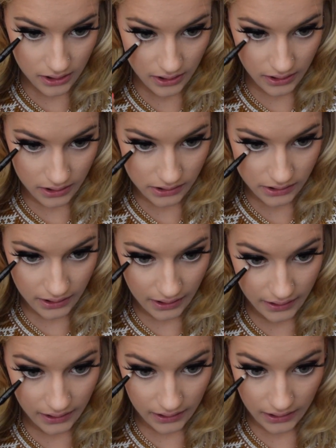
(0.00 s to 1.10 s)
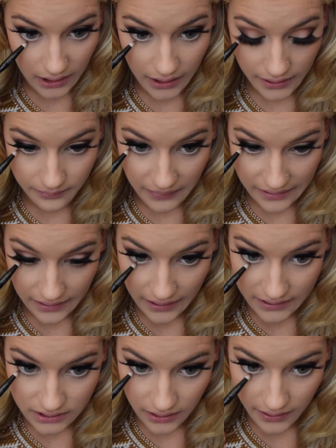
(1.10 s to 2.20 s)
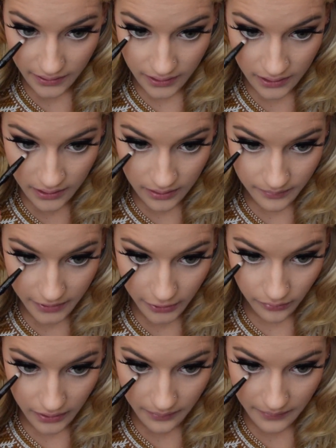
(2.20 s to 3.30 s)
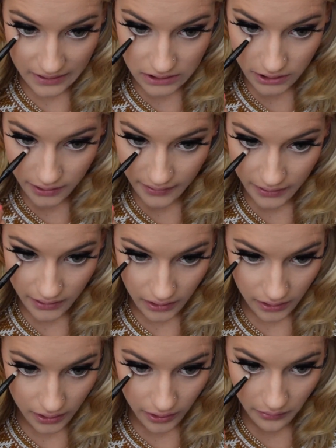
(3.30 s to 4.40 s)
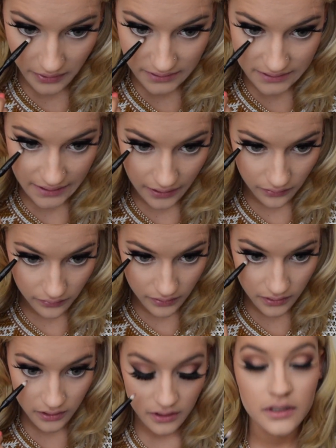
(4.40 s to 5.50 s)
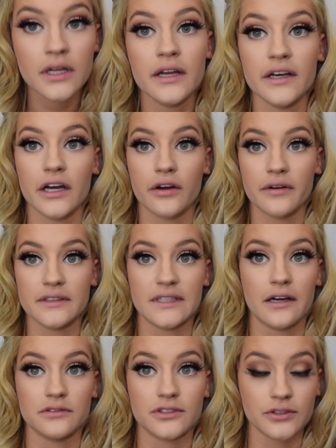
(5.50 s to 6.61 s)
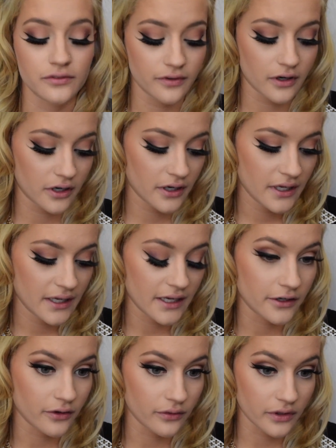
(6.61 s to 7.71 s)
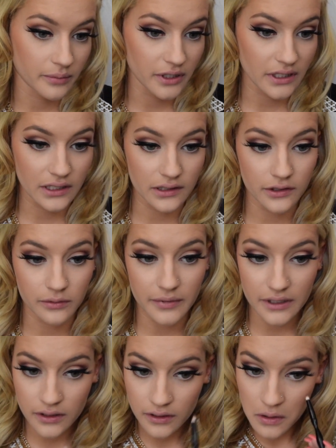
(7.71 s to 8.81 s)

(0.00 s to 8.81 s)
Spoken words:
and kind of line my lash line. But you want to make sure that you're not going down too far, and you're only putting a little bit.